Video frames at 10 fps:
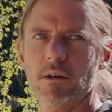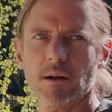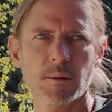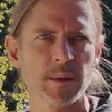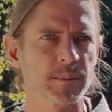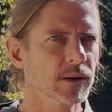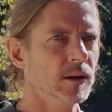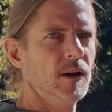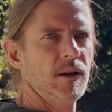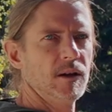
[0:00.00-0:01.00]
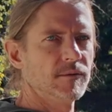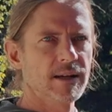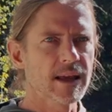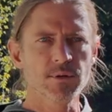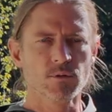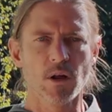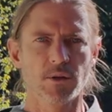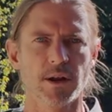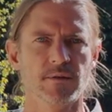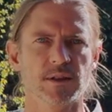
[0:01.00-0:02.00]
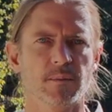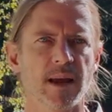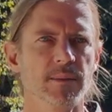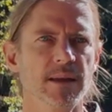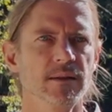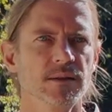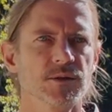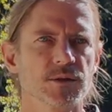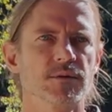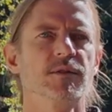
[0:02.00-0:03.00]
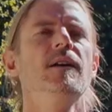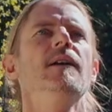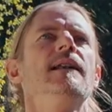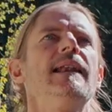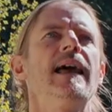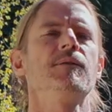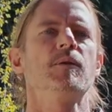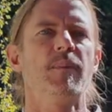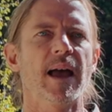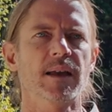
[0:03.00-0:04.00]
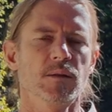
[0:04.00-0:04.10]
A lot of people never rolled over as a baby. You sort of lay on your back.